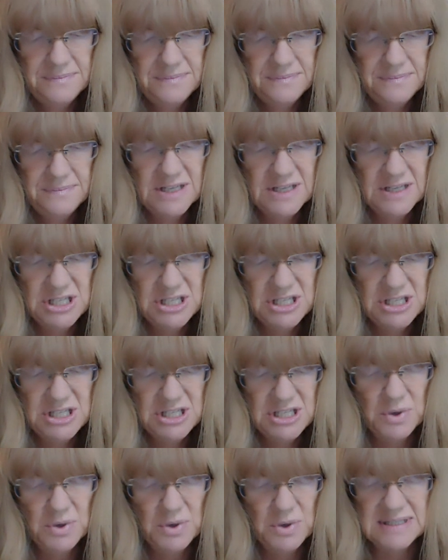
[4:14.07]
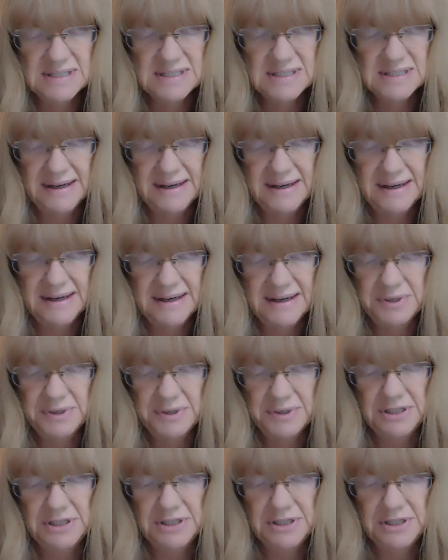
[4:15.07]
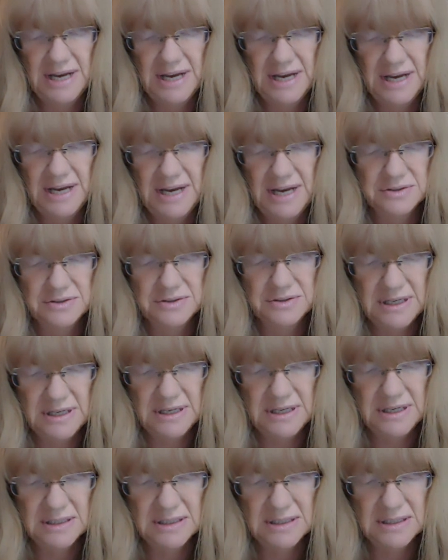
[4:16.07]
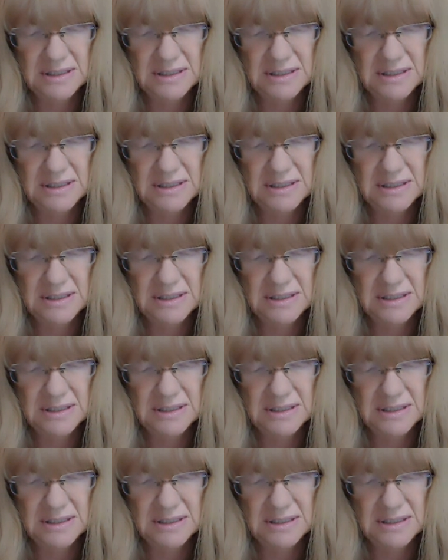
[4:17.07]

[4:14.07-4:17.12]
She wants to help him learn how to read.